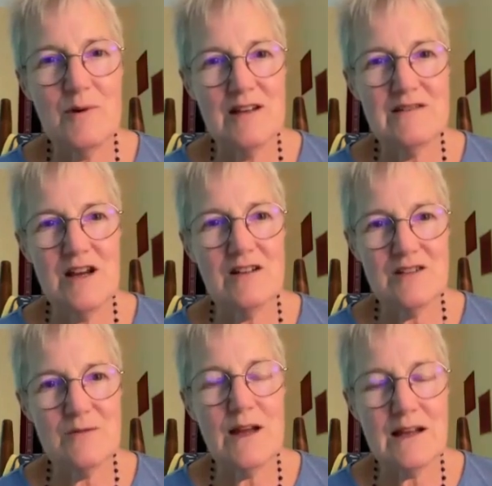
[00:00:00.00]
Rod
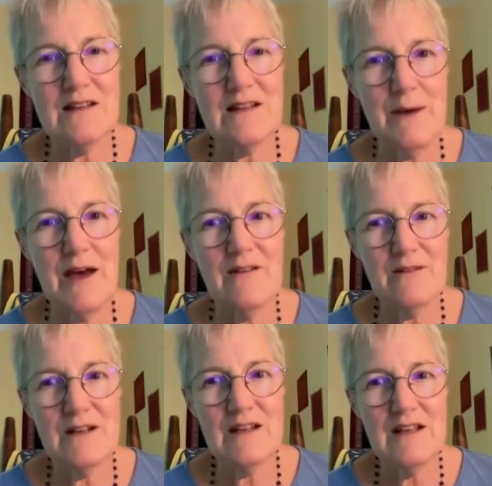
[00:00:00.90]
talked directly about.